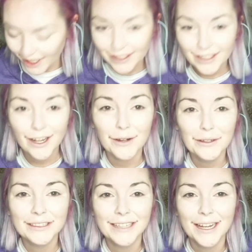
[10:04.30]
you know,
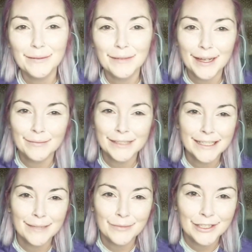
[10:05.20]
I'm
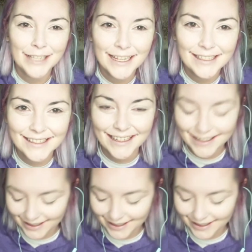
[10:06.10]
simple Nancy